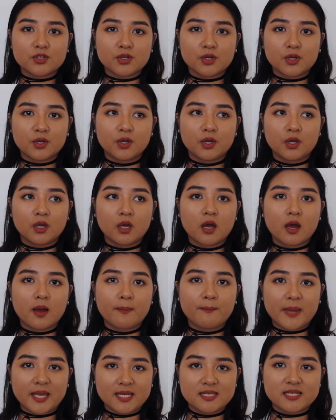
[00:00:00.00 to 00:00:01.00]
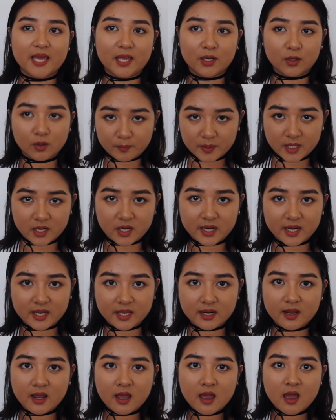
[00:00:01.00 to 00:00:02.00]
to maintain your
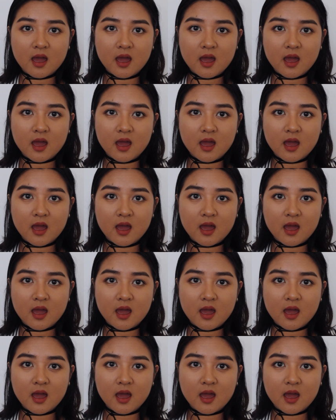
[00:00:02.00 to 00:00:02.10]
period.